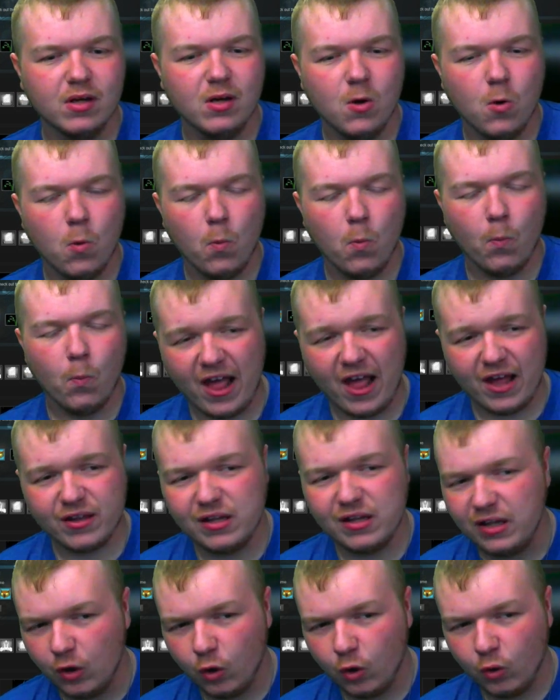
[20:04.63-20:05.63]
But that's
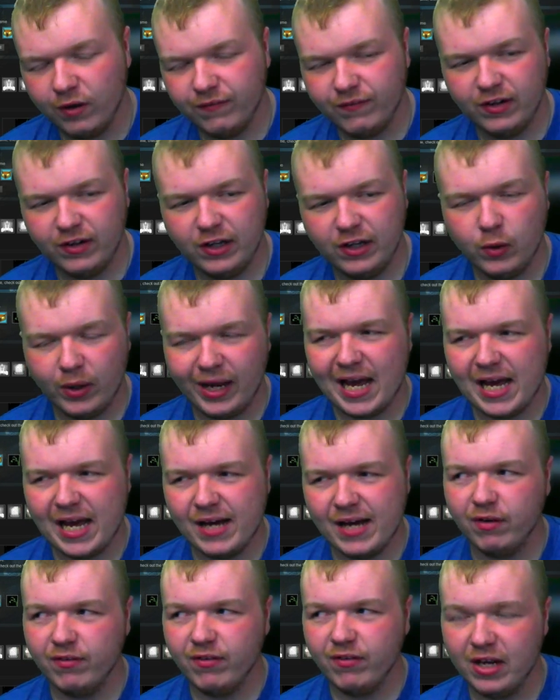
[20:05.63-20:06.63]
the only video I have
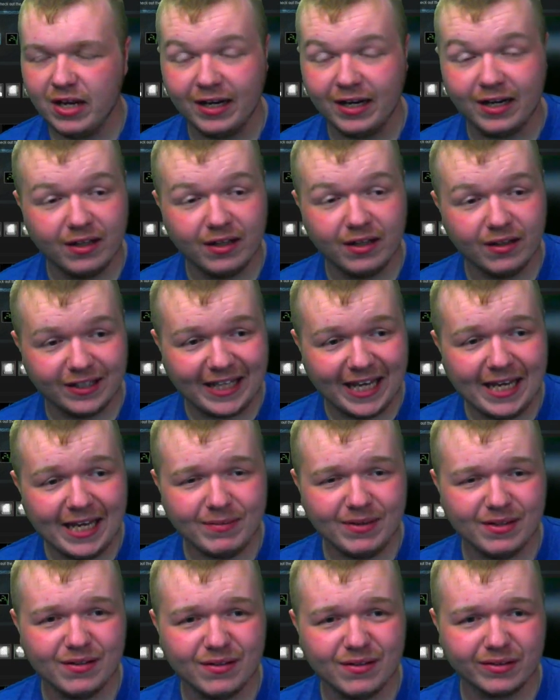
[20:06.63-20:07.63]
of it, and it, the game
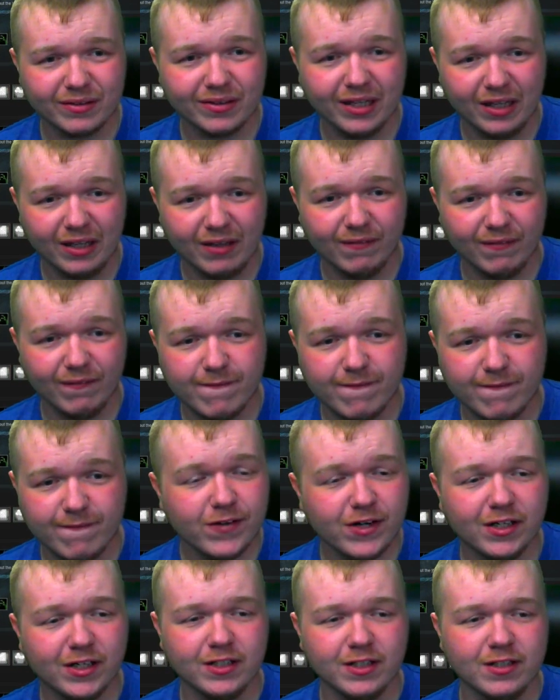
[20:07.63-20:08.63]
is
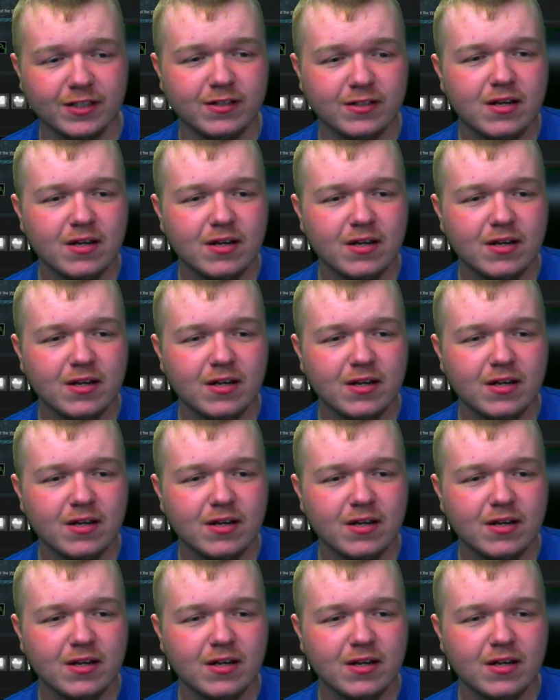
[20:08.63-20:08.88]
fun.